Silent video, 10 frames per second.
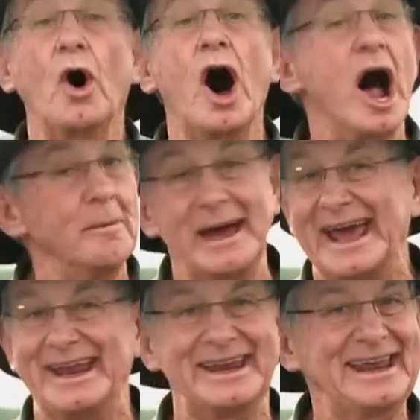All
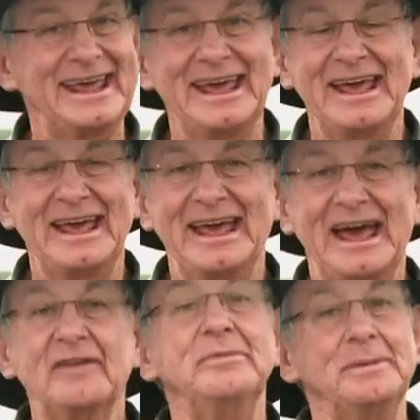men
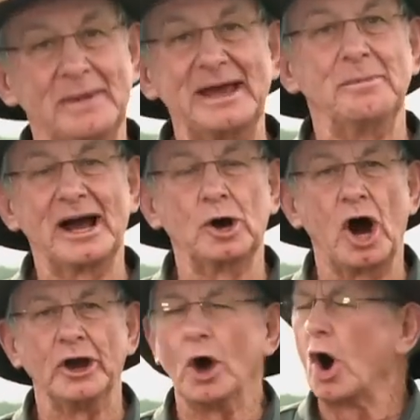have been made by
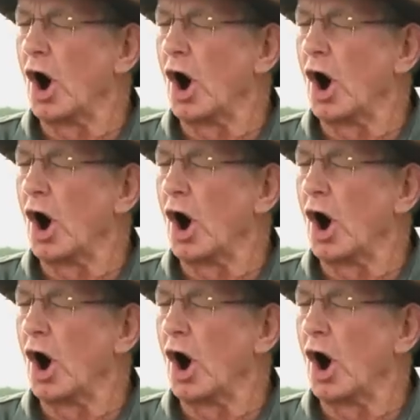God.